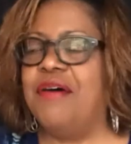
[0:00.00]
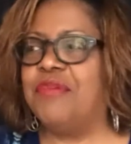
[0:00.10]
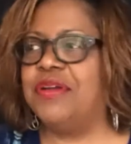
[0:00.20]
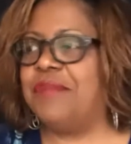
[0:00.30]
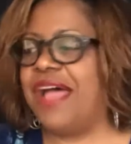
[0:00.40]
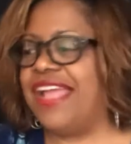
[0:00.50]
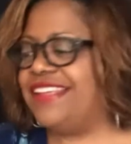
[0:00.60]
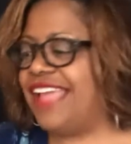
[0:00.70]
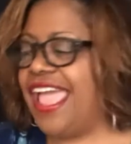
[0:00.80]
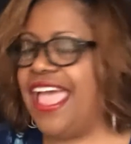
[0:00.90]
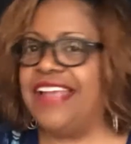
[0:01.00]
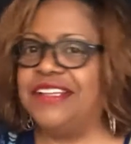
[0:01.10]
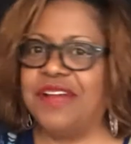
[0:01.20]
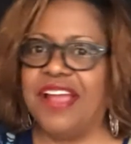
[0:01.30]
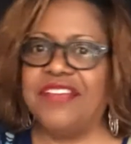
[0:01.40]
when my dad
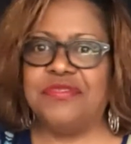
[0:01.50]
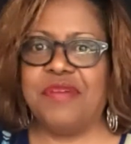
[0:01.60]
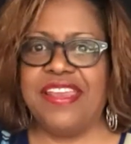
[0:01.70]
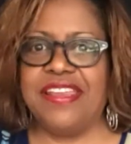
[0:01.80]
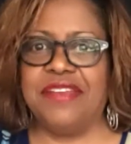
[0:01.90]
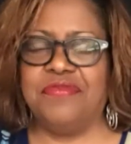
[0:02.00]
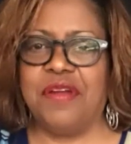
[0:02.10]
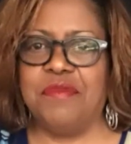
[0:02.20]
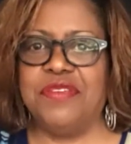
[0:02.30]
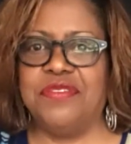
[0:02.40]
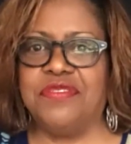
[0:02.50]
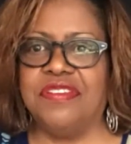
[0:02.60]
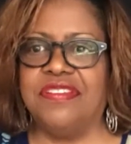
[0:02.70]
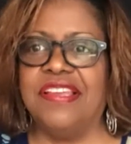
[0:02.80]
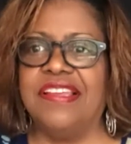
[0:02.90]
graduated from
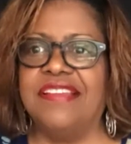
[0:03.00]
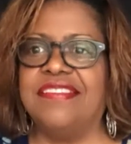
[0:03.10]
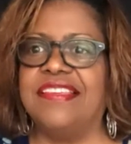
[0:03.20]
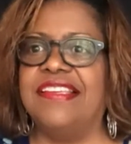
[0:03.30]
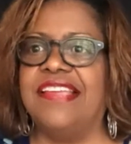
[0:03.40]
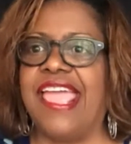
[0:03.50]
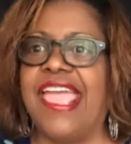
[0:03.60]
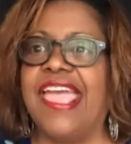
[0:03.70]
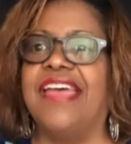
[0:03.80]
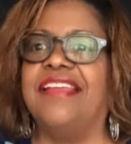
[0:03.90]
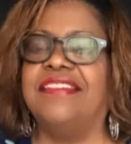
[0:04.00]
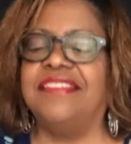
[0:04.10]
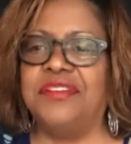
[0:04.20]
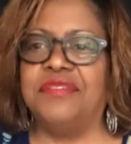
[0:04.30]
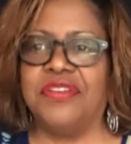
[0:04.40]
Houston-Tillotson and
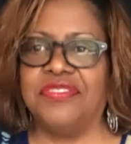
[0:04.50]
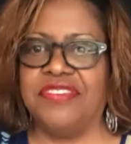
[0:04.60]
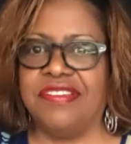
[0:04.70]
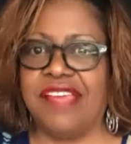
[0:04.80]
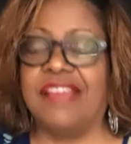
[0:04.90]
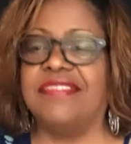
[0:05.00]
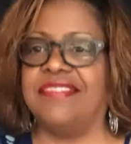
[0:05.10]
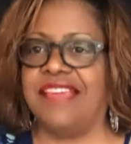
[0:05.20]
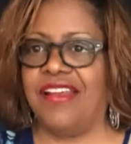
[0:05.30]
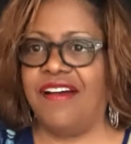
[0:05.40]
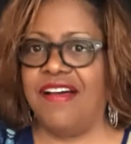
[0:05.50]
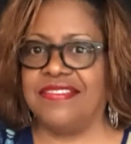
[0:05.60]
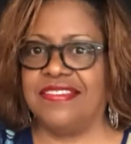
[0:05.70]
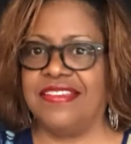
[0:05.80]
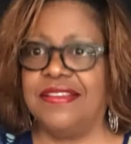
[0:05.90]
University of Texas at
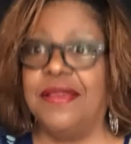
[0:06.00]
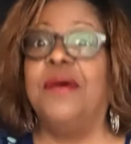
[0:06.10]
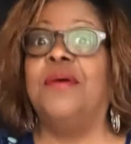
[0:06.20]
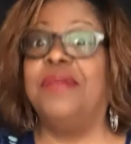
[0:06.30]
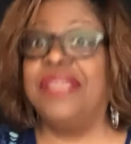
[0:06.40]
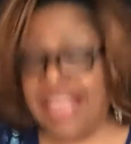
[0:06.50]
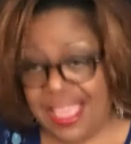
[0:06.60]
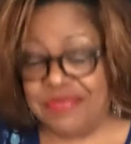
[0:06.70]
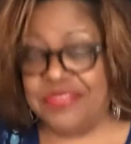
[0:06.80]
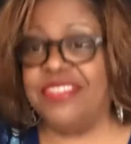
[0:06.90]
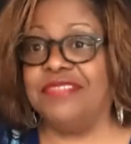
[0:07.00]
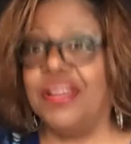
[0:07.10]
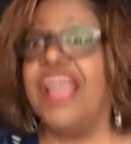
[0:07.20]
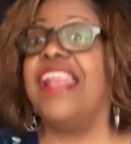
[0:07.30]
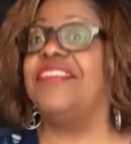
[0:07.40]
Austin, we left
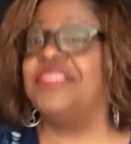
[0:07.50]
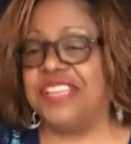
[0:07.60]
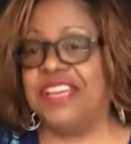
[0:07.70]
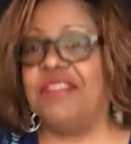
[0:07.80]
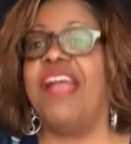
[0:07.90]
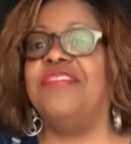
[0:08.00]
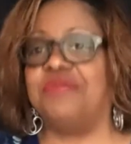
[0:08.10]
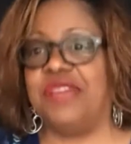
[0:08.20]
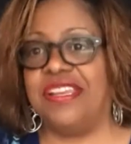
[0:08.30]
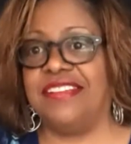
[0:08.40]
right after he graduated.